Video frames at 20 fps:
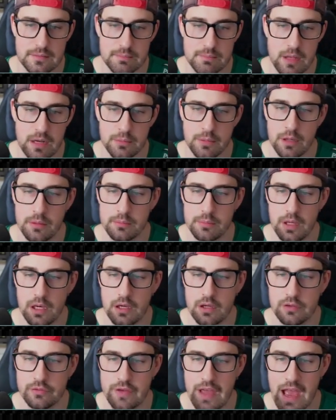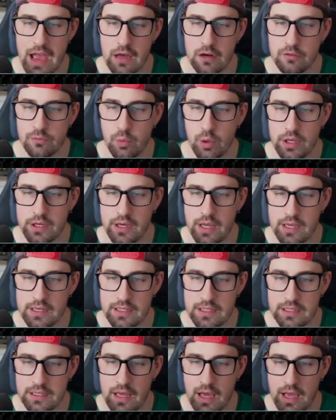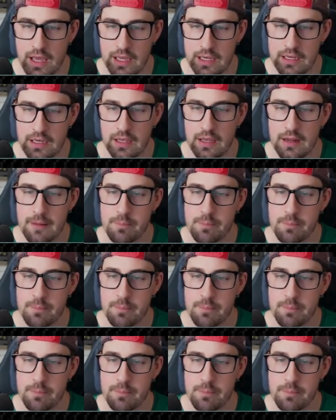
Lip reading: minimum of out of 199